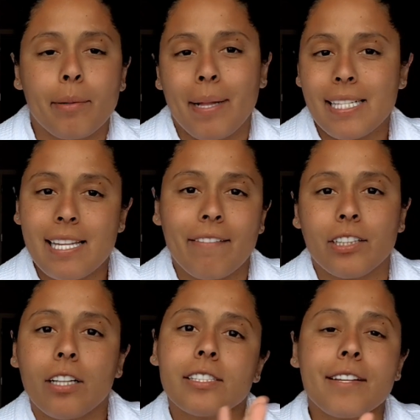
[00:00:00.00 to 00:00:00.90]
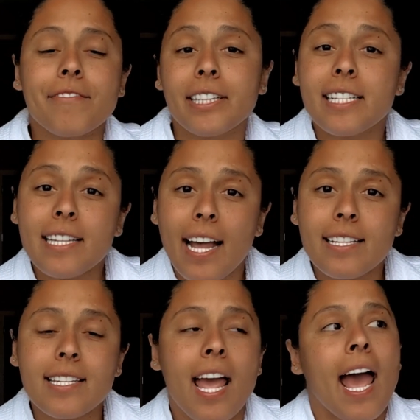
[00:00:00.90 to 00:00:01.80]
from like
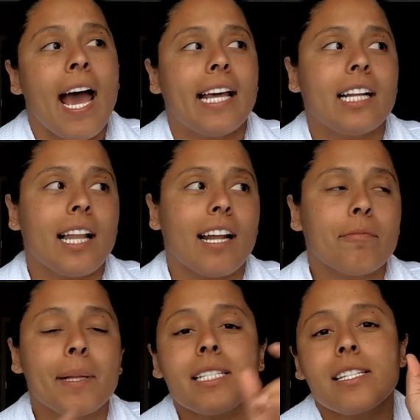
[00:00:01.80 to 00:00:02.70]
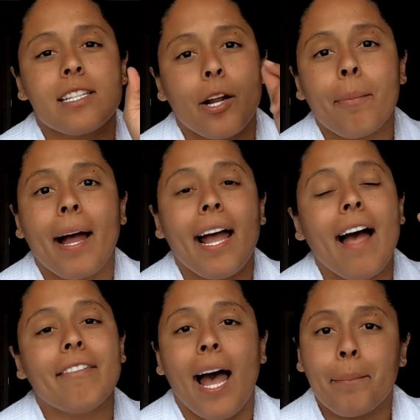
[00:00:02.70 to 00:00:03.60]
$7.50, and a lot of places nearby
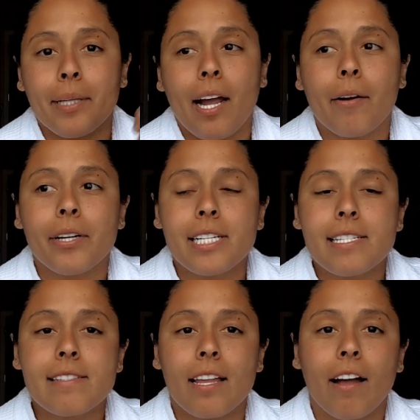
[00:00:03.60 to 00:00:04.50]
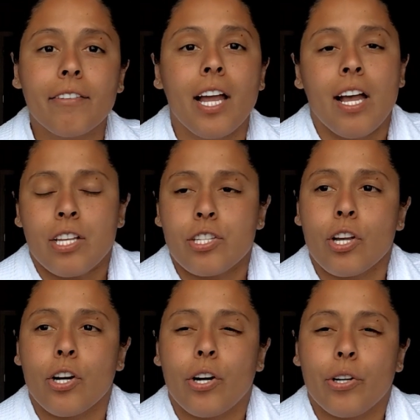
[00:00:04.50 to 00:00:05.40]
have happy hour and stuff,
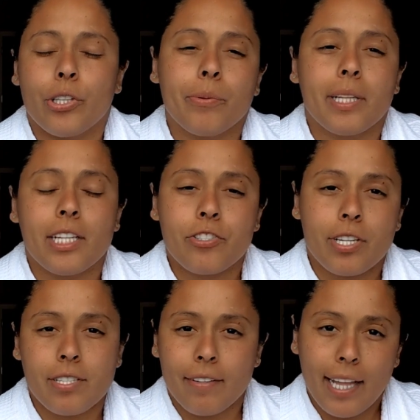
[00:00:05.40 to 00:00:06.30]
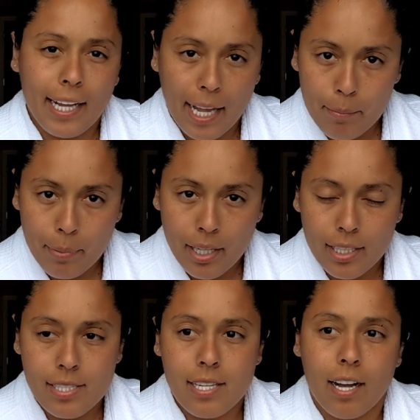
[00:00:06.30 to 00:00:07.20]
so you would get drinks for like
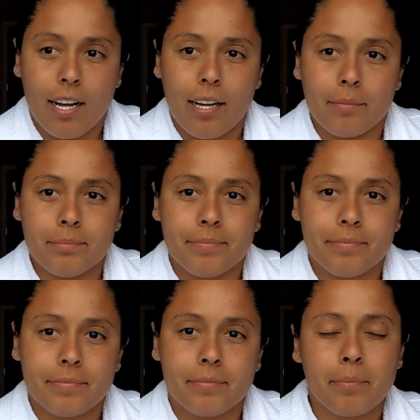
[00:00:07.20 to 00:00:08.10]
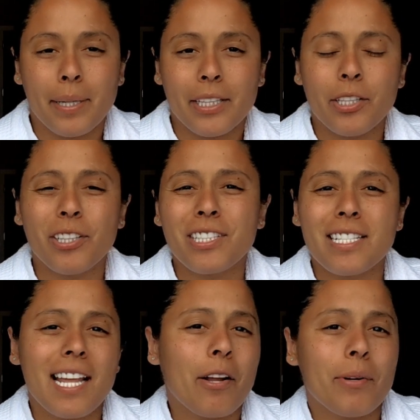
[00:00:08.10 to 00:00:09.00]
$8. But you know,
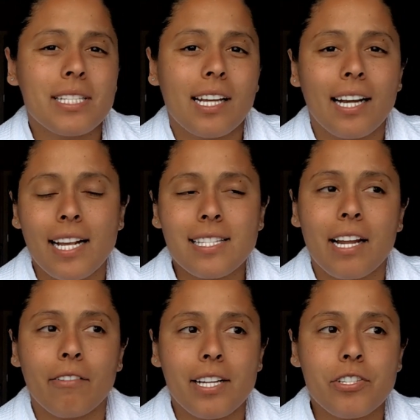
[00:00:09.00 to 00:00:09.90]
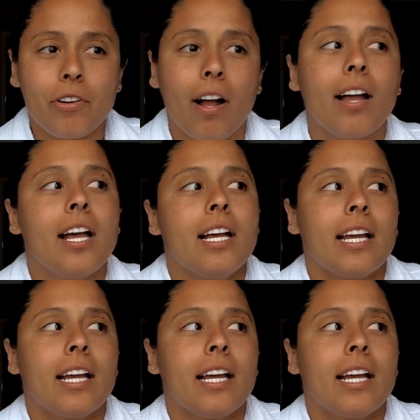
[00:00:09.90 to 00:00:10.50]
just like going to a nice like restaurant